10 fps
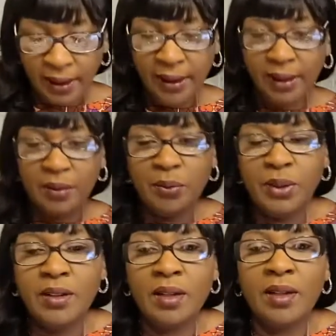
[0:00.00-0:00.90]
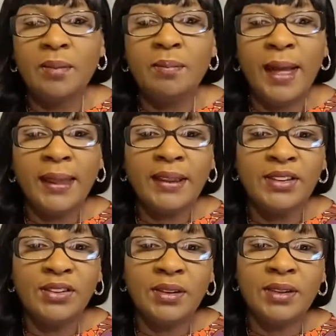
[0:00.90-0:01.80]
and we are back
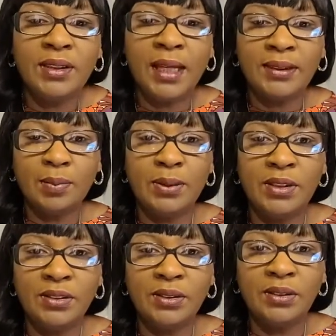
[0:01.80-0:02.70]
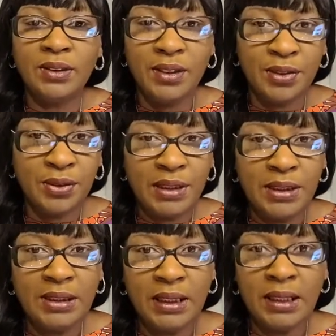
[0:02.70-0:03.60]
into the Exponential
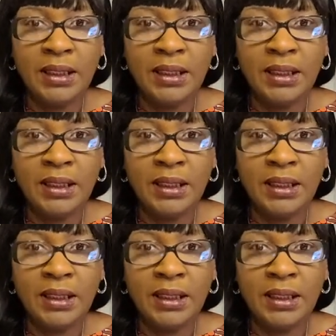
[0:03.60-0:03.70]
series.